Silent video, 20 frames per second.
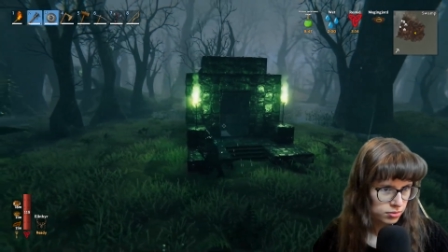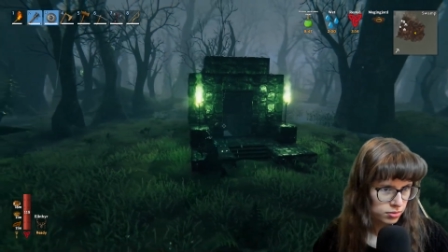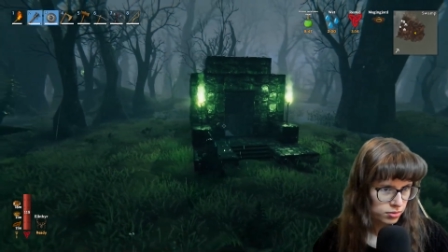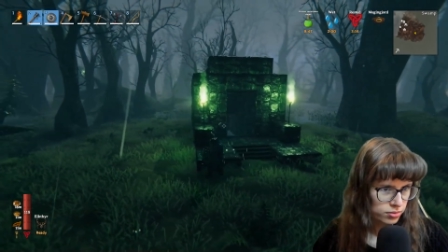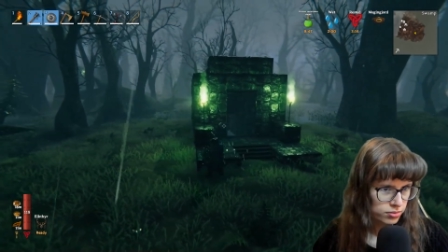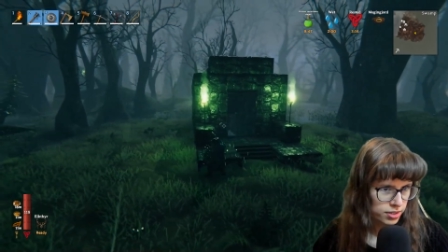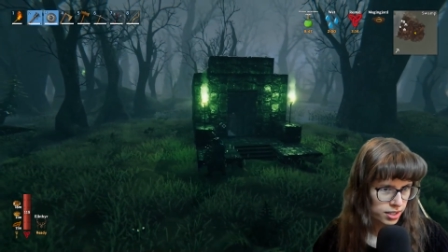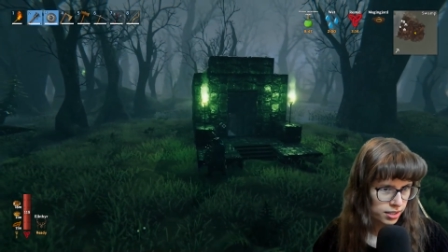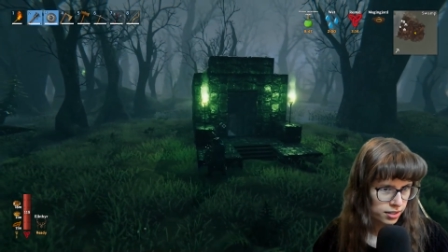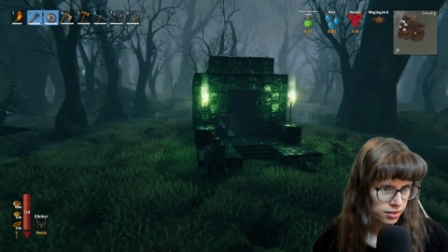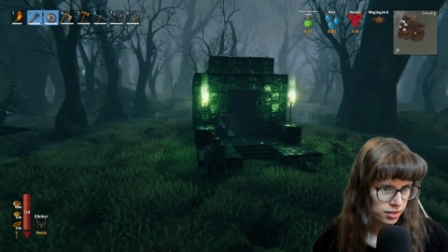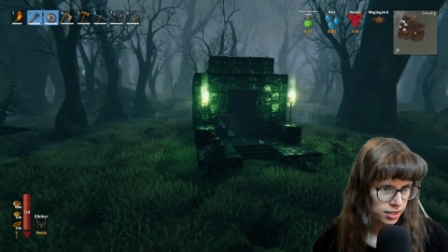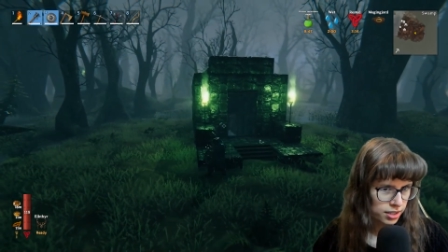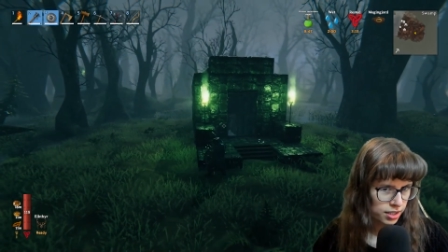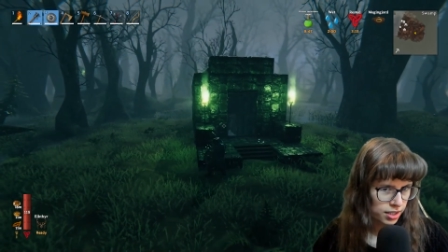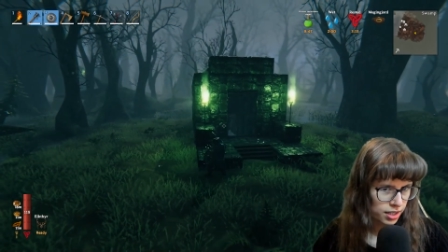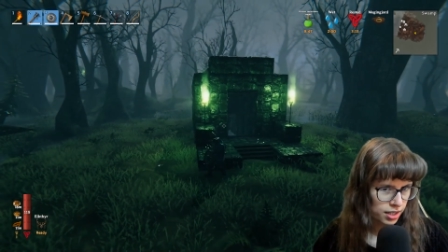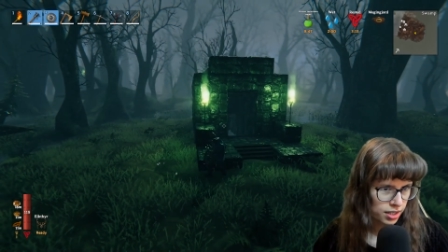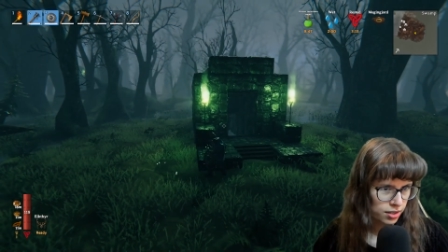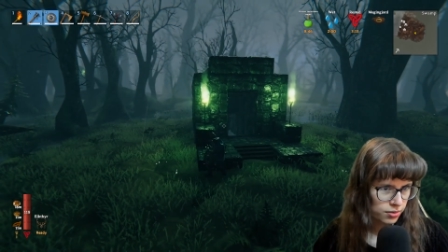Or is that a
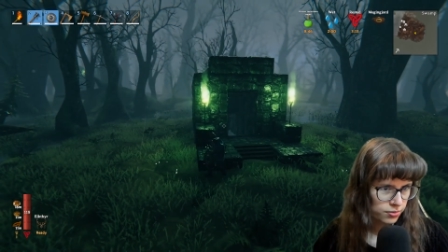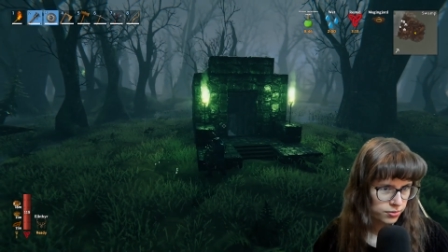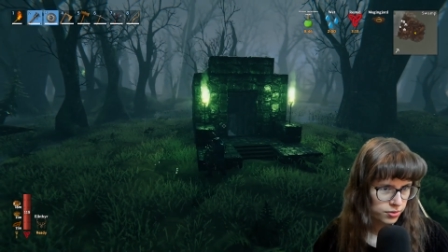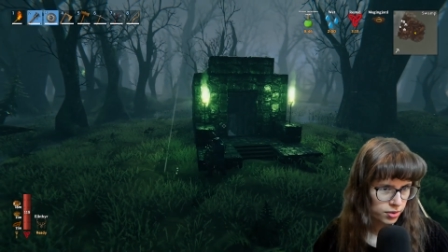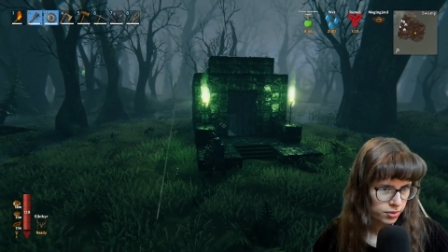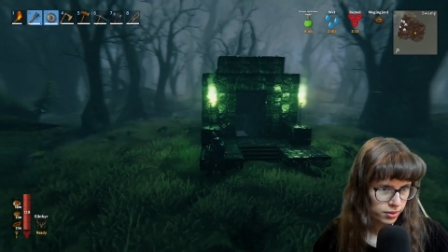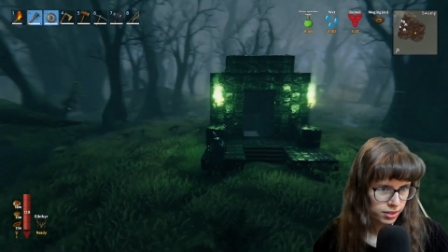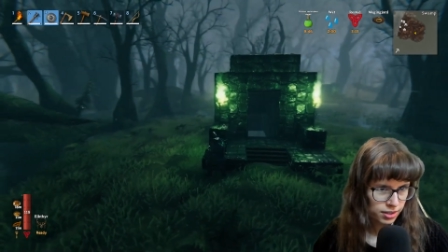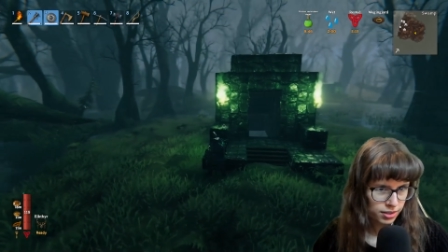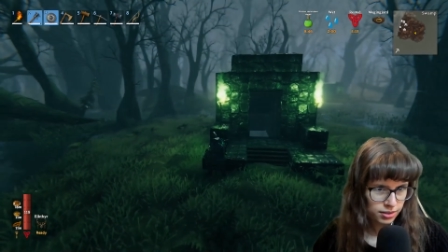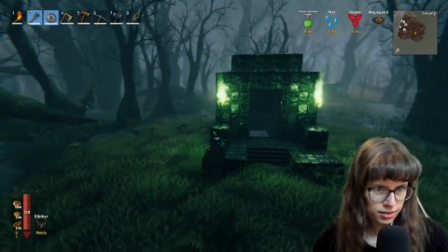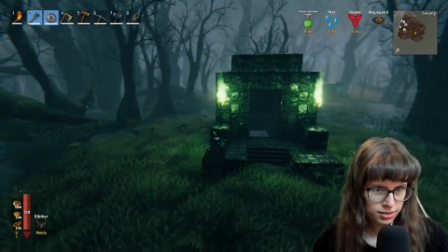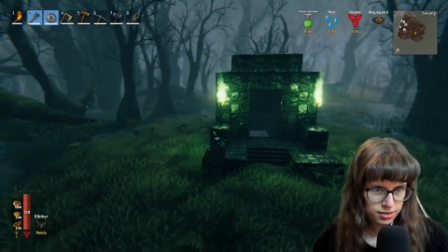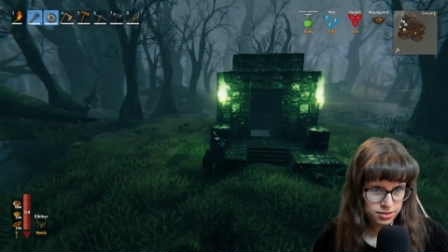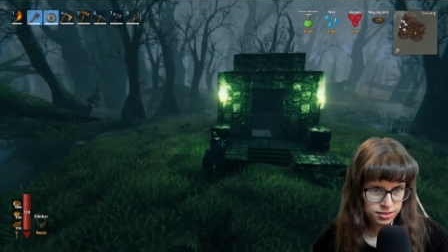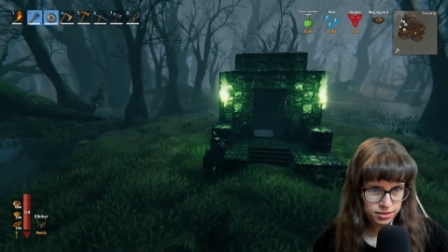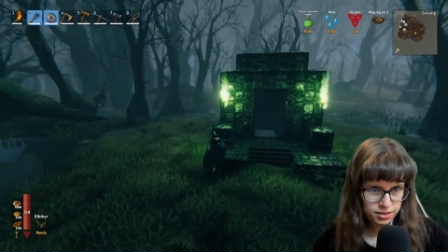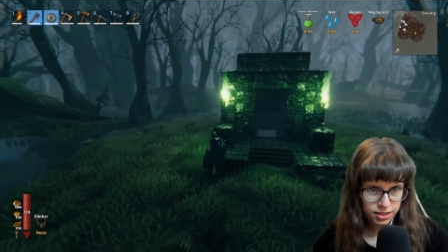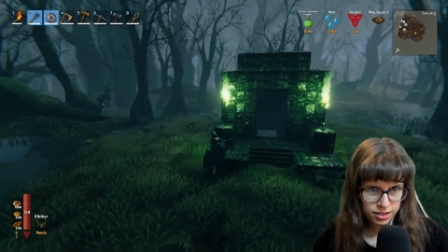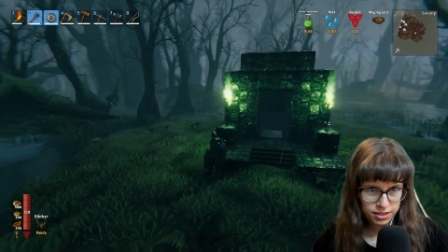cave? No, I think that's,
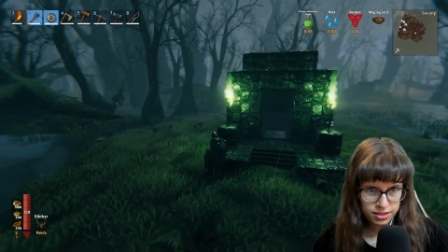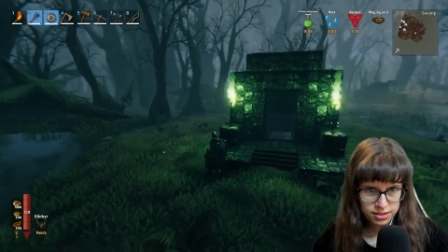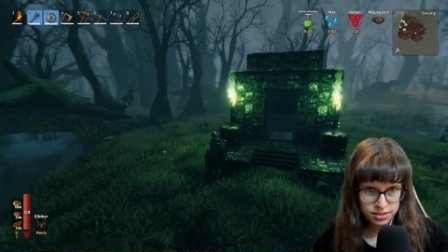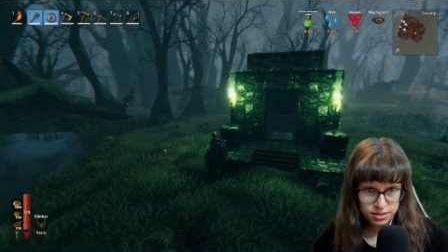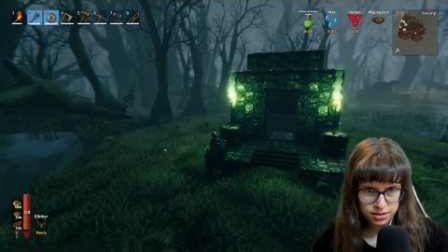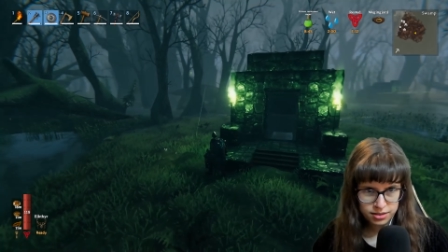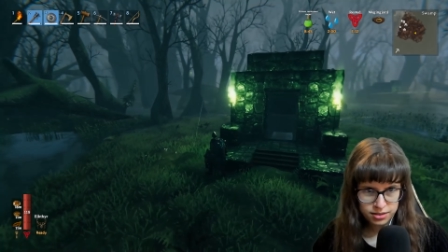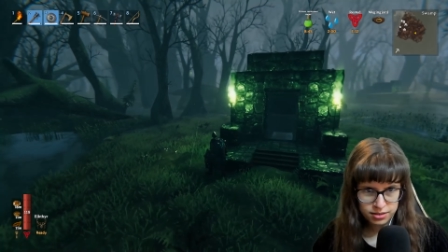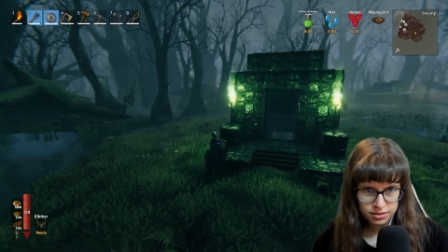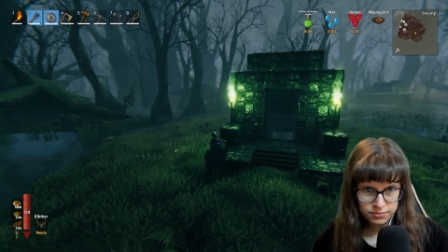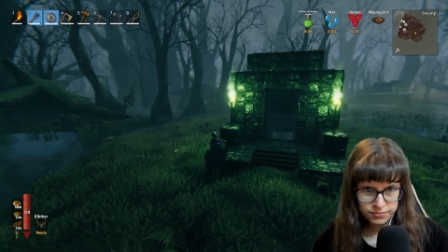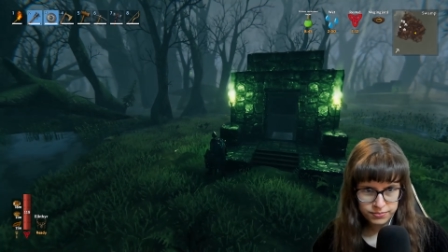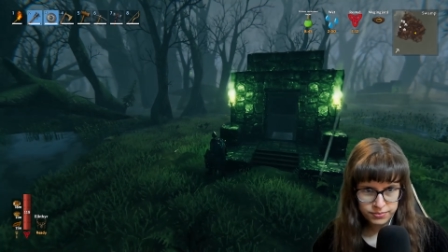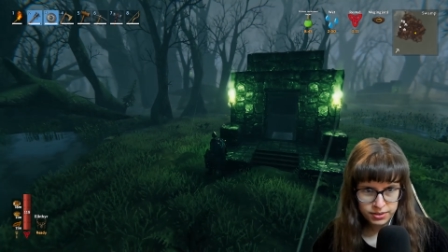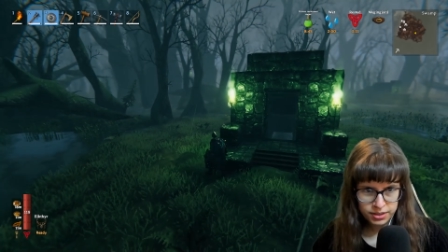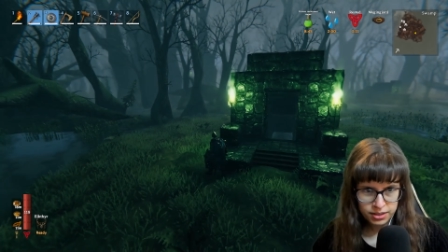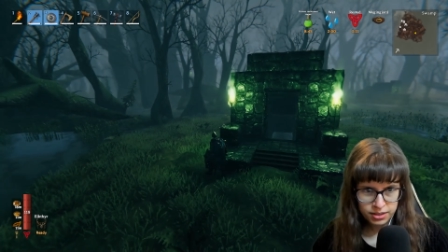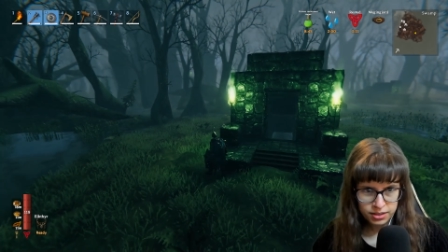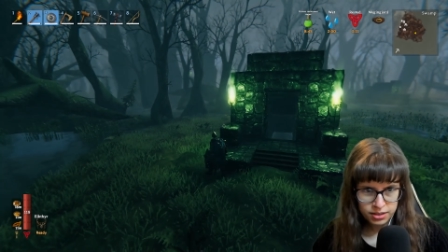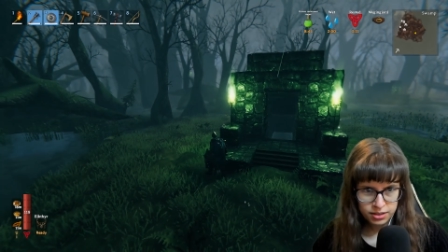that is a,
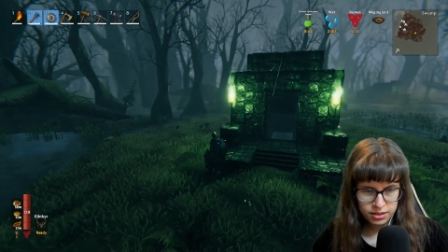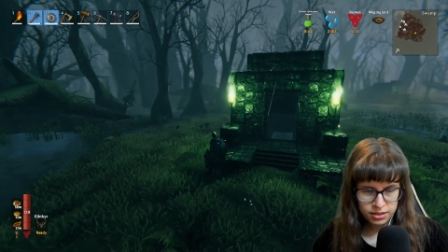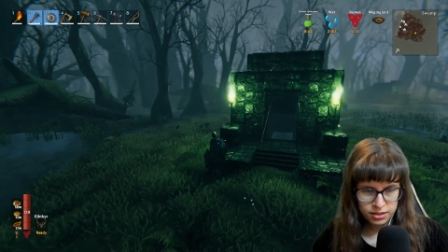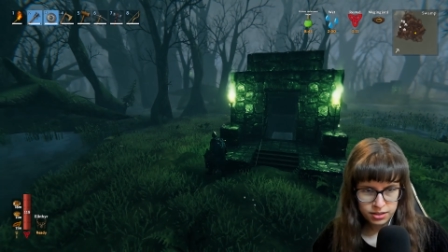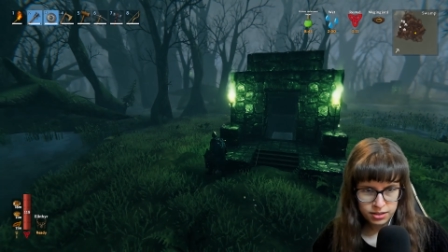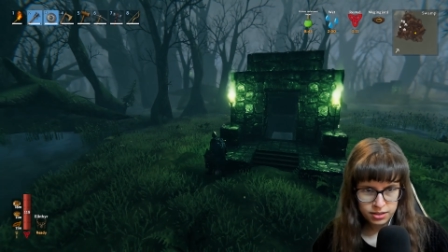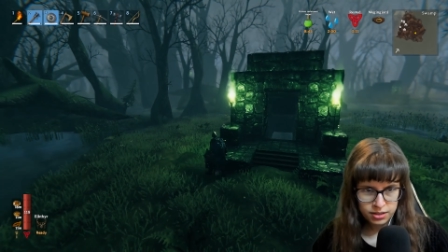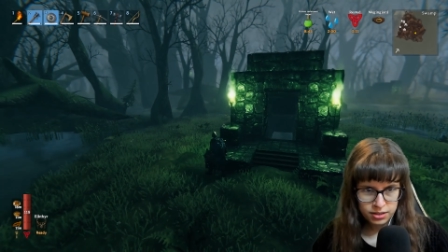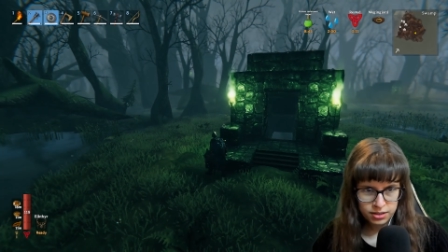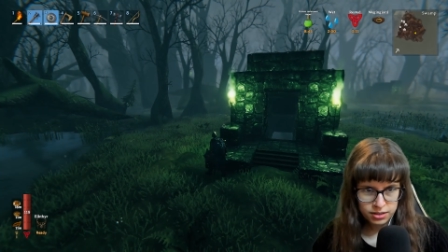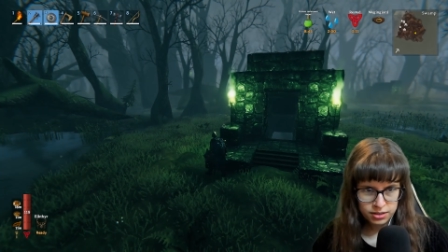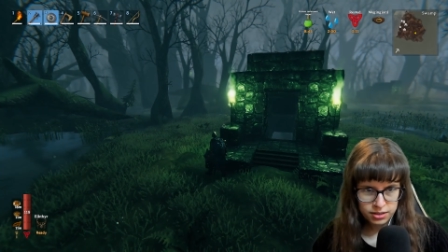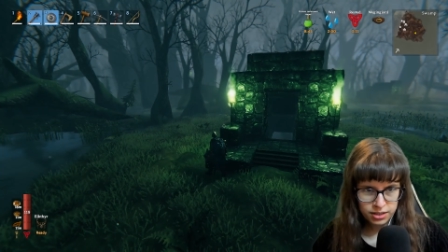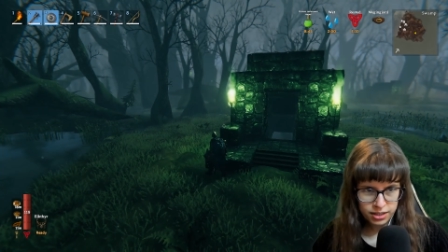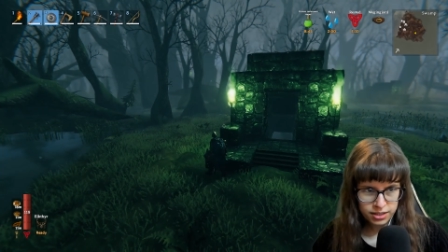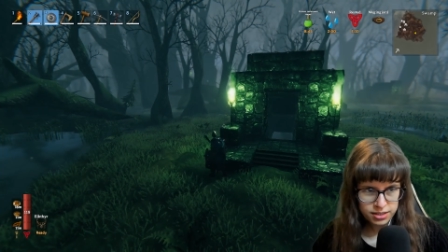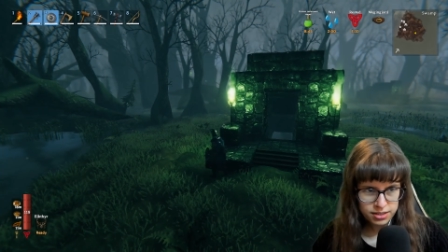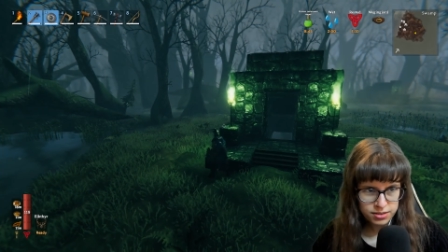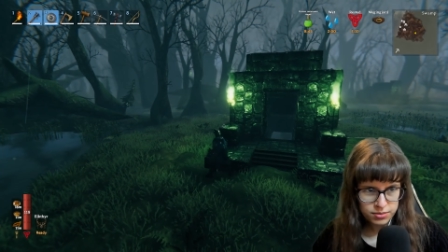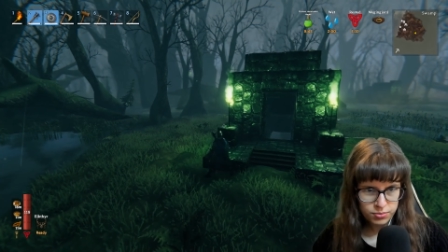that
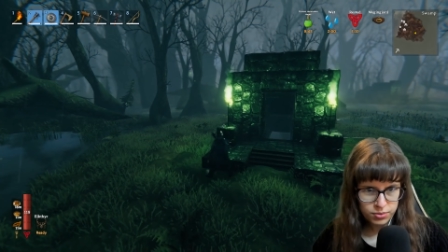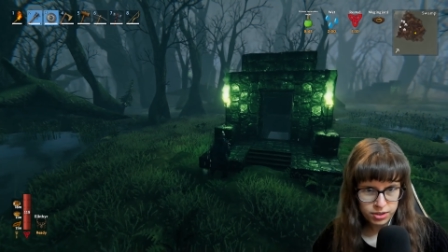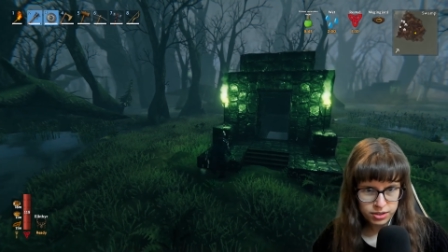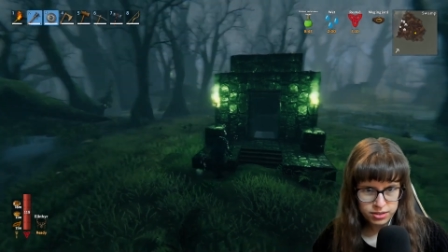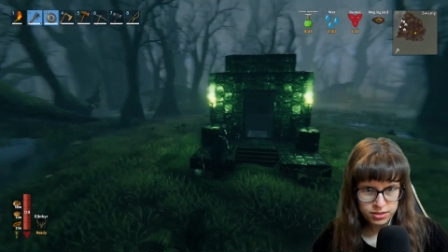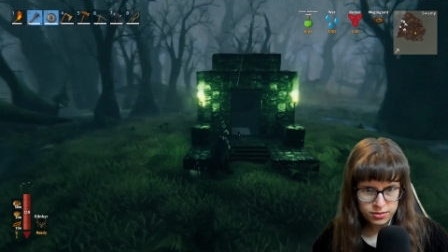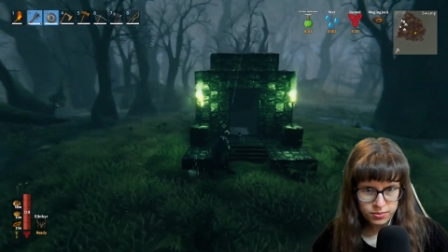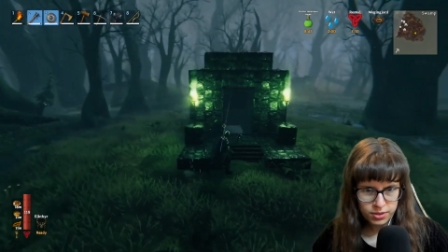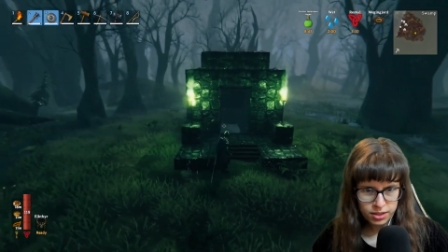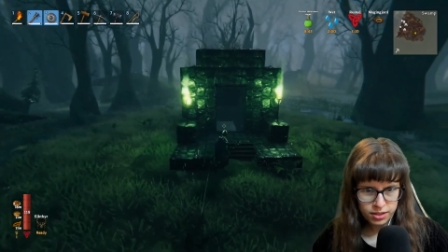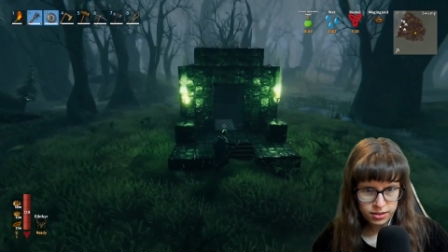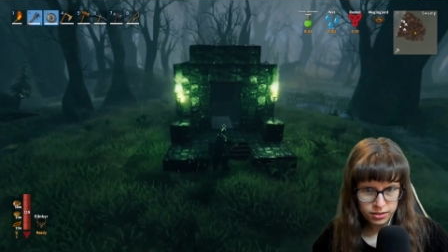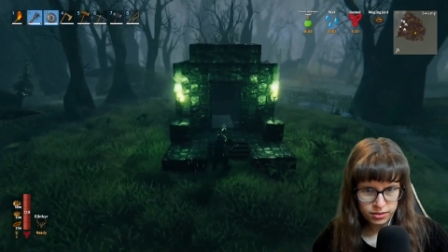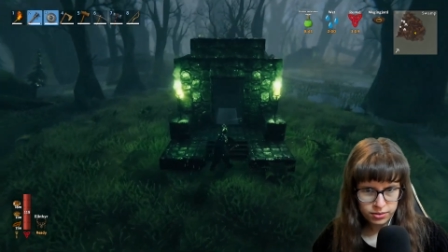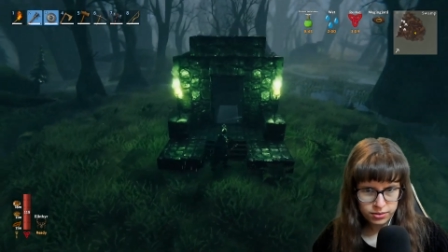is one as well.